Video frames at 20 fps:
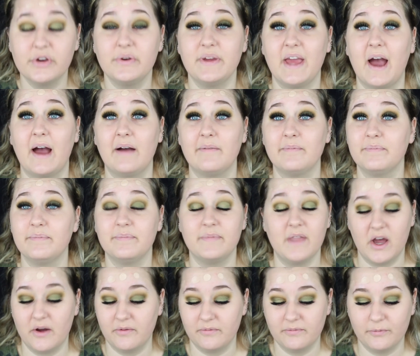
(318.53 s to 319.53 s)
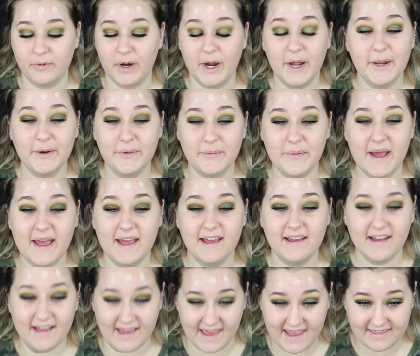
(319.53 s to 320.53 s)
yeah, no, right
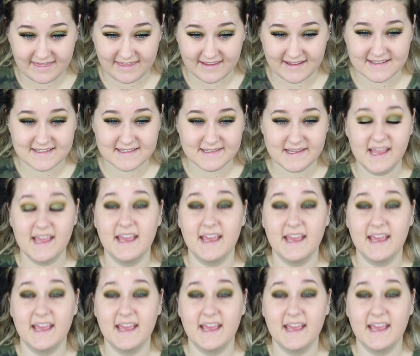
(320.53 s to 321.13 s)
away, I hate this.